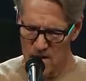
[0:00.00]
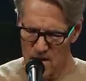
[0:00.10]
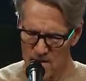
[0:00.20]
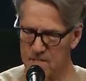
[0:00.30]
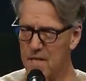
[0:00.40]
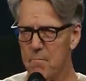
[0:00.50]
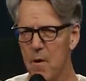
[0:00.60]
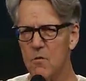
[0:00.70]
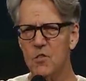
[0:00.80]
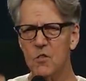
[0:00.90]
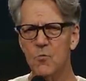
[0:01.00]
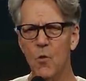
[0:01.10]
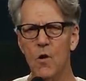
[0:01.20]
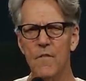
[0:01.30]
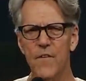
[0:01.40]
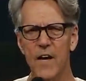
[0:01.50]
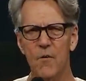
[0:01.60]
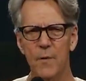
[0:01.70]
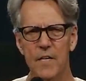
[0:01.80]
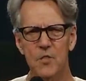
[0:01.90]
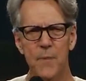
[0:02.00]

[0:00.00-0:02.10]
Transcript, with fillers: Now he said Moses wore a veil, but he's